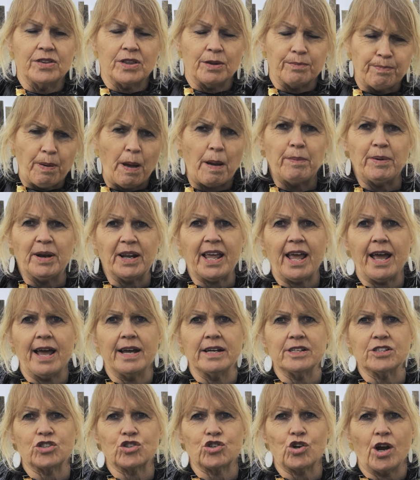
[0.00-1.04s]
The Public
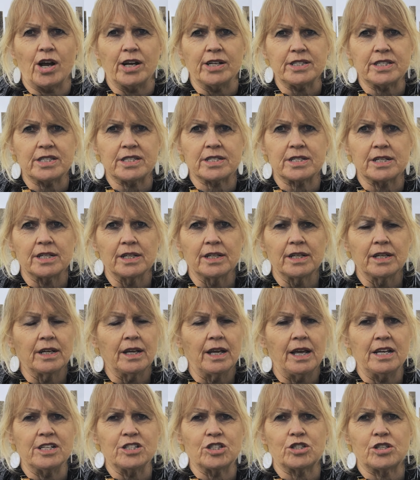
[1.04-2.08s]
Art Trust
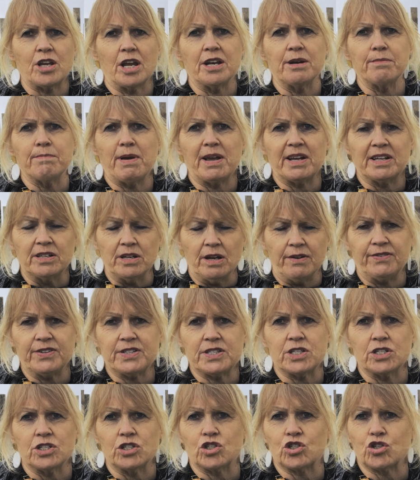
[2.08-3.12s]
has done a
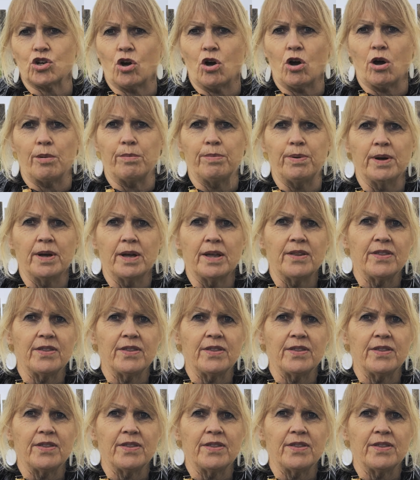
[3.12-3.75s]
magnificent job.